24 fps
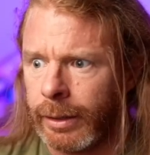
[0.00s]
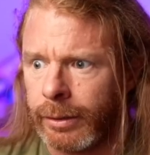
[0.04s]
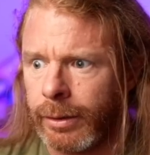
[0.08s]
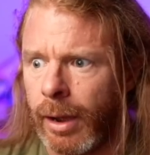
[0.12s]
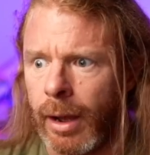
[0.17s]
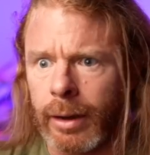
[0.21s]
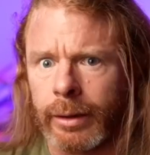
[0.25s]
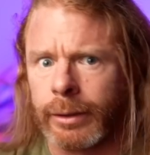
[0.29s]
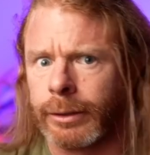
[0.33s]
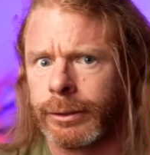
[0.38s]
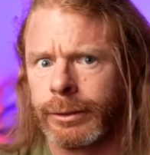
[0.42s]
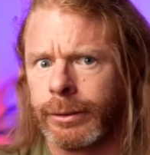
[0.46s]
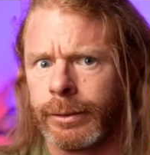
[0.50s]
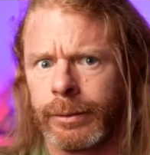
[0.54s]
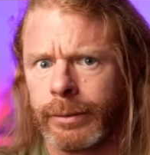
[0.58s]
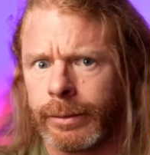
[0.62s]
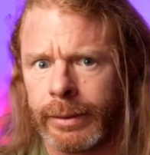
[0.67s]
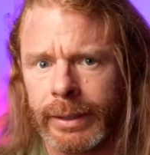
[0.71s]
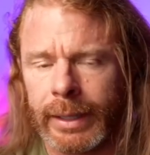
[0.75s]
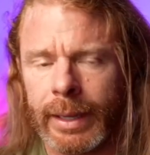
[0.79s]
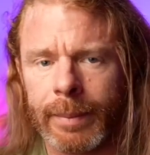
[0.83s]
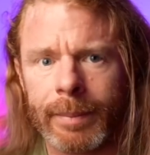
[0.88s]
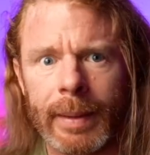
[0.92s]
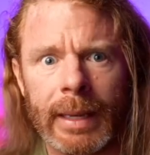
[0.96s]
daughter should
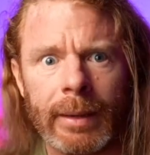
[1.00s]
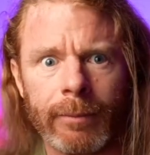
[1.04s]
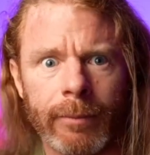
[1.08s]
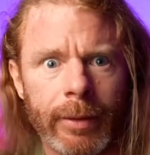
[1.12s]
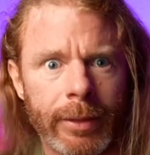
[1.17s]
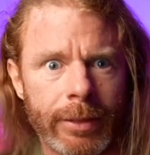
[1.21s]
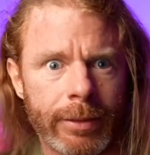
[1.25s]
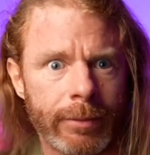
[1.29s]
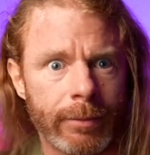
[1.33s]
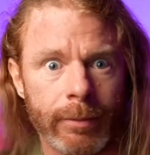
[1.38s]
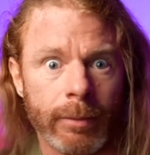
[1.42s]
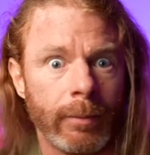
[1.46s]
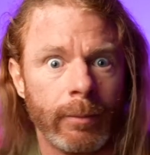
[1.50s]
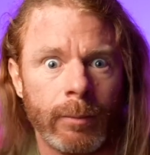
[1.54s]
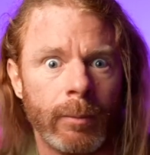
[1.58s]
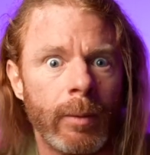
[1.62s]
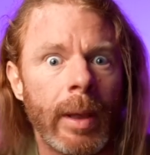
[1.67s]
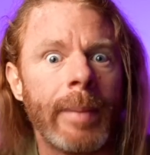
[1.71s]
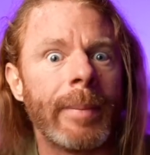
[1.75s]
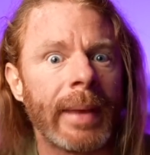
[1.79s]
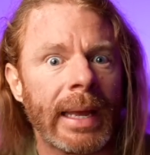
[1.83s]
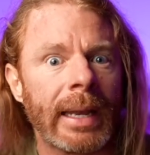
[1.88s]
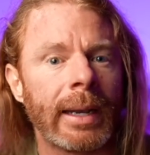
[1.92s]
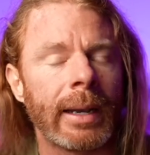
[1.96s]
only compete with
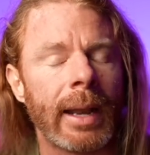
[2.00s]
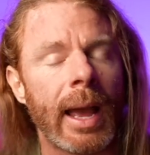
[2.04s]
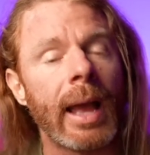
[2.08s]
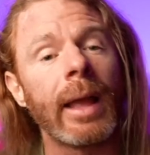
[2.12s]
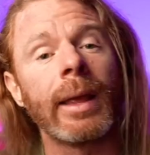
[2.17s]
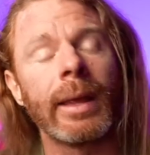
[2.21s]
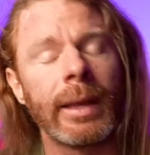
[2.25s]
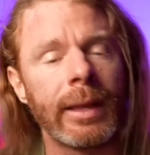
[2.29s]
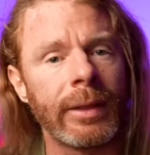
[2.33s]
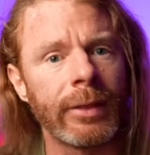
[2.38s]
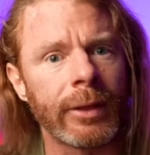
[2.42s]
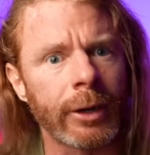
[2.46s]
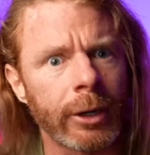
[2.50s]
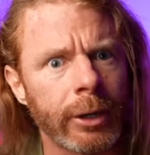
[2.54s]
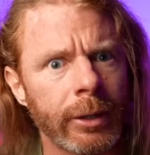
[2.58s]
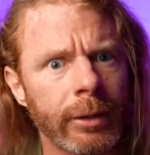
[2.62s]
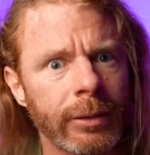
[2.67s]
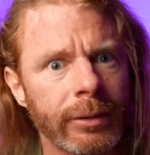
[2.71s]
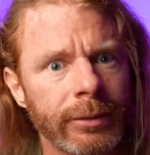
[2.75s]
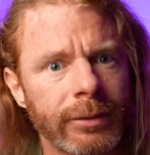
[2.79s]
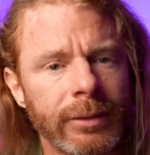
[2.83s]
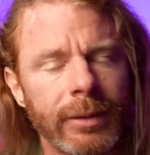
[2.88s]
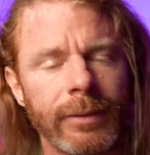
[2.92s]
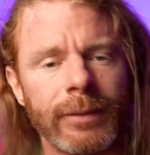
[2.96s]
women in the
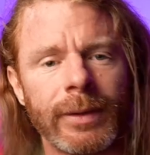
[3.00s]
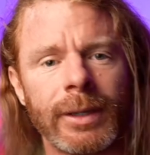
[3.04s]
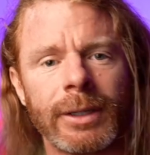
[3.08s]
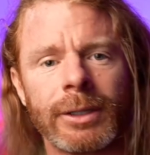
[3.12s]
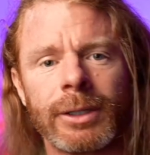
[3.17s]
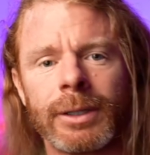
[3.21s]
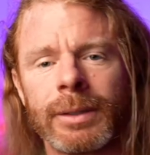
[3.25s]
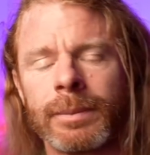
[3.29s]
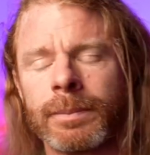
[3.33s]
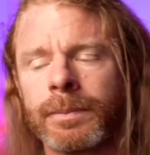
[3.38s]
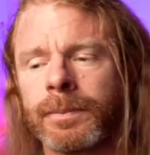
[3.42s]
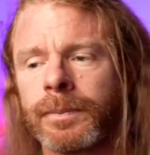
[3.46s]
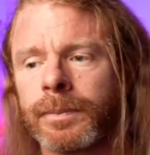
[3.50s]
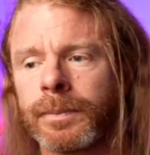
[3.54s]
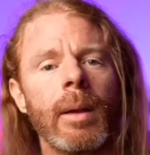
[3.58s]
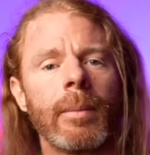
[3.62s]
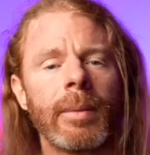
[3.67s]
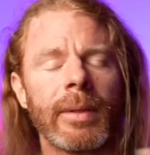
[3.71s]
girls division.